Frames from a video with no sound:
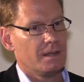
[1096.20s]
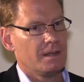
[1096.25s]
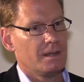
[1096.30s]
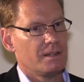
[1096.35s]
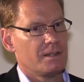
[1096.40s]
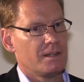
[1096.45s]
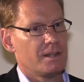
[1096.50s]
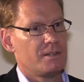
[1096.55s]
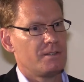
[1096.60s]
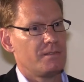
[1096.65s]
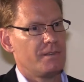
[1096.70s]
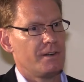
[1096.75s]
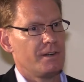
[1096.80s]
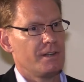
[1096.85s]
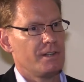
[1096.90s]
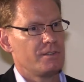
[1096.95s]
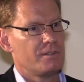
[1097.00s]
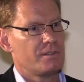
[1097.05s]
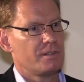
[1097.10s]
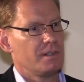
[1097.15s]
It's
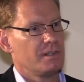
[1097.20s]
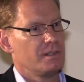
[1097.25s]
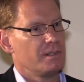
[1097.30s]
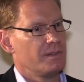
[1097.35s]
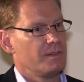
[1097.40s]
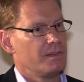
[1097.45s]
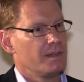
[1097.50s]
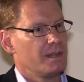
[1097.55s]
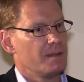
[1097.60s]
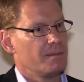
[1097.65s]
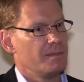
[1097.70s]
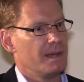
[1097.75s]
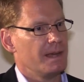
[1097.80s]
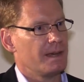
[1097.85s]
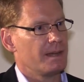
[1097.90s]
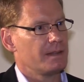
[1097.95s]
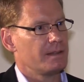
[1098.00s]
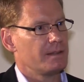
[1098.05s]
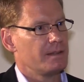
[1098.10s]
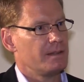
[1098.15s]
very interesting to think
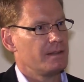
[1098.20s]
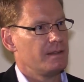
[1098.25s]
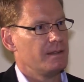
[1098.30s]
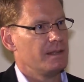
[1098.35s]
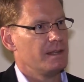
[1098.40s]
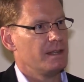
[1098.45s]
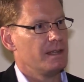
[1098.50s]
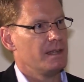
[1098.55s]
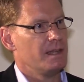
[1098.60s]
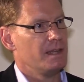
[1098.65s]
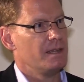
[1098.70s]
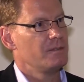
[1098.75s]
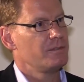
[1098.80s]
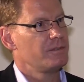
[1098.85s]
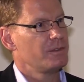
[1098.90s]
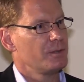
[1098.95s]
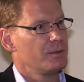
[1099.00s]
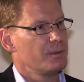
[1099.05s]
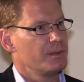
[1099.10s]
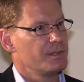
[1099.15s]
about the
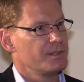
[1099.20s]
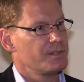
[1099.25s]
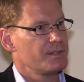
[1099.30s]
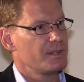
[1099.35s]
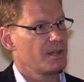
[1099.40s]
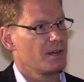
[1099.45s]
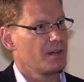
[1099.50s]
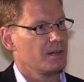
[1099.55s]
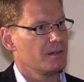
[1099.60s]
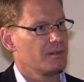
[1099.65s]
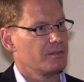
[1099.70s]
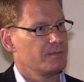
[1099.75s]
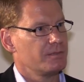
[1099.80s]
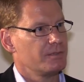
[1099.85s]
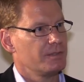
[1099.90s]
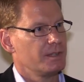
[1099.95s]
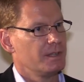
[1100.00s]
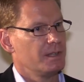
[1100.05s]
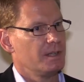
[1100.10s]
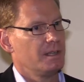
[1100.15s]
influence
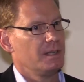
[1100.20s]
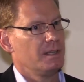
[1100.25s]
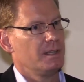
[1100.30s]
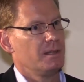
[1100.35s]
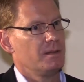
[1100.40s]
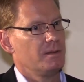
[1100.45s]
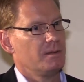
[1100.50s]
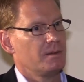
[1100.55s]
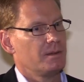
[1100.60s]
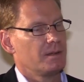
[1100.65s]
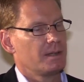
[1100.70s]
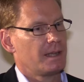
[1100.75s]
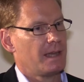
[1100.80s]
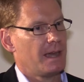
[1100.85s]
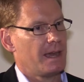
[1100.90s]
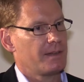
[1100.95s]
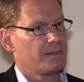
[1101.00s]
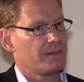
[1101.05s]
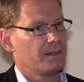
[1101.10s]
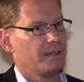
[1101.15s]
of
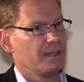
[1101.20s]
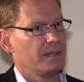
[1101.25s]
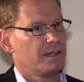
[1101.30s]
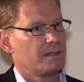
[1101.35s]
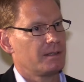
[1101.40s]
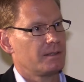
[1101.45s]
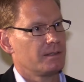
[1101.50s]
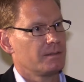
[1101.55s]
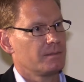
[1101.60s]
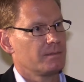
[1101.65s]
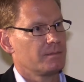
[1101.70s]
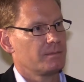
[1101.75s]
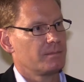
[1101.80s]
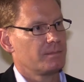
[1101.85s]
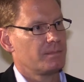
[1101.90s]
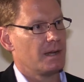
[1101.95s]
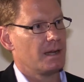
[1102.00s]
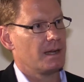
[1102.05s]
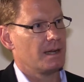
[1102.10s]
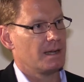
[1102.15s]
Catholic,
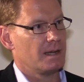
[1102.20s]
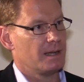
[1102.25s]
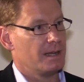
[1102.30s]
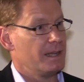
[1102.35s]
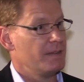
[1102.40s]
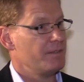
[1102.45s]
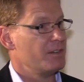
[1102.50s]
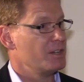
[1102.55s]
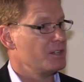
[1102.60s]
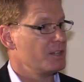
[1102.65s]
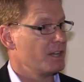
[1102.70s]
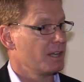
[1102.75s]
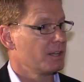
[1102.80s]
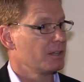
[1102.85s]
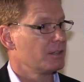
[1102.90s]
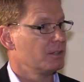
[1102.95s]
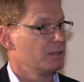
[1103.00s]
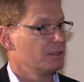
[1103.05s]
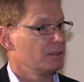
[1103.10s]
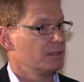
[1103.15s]

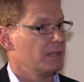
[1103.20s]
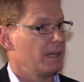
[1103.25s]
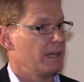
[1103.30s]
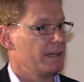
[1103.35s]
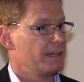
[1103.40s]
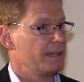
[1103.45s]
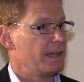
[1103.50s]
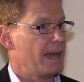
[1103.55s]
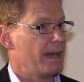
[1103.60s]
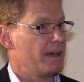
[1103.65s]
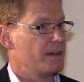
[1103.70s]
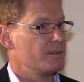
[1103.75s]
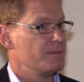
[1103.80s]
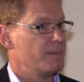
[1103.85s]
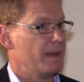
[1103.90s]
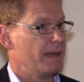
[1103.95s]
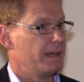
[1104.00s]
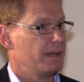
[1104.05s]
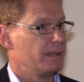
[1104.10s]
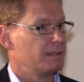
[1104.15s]
evangelical, and
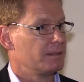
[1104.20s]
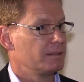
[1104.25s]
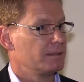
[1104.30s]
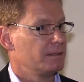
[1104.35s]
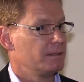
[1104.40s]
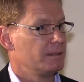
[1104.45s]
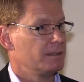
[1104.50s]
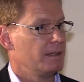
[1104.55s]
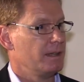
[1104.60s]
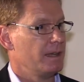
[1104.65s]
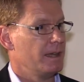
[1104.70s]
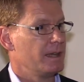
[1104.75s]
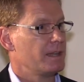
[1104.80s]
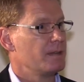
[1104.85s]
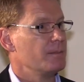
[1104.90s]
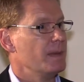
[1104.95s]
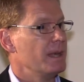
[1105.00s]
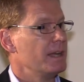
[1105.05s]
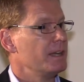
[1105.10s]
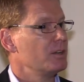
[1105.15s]
charismatic
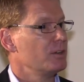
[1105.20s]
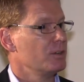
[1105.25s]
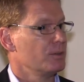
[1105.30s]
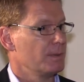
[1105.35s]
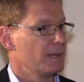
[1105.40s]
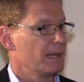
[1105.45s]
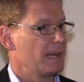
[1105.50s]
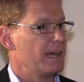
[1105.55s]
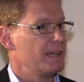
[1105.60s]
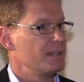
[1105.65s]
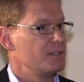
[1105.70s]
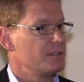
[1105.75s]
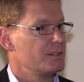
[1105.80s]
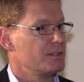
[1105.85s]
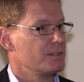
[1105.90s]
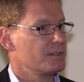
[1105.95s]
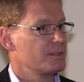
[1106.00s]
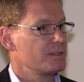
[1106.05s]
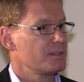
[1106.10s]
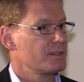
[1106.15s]
ecumenical
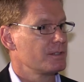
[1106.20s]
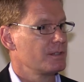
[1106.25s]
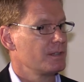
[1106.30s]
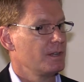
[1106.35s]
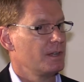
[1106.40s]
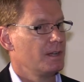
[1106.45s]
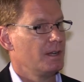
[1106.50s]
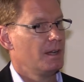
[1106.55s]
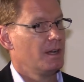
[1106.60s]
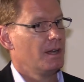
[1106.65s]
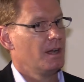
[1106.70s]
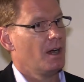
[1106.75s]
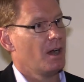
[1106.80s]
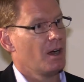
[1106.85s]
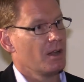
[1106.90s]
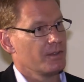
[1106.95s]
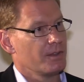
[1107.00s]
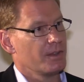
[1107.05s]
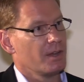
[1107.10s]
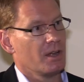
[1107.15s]
relations
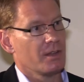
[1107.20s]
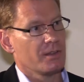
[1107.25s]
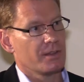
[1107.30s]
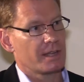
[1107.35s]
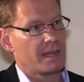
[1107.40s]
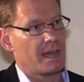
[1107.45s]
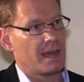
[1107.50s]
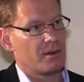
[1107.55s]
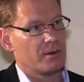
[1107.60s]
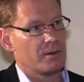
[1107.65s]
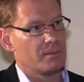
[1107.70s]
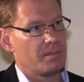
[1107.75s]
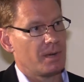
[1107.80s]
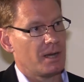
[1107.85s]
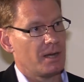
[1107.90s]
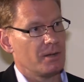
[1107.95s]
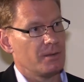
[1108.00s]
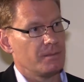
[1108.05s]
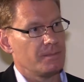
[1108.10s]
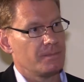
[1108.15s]
on the current
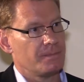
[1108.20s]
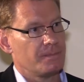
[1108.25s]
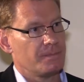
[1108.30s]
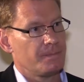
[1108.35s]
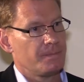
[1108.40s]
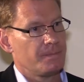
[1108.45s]
Pope,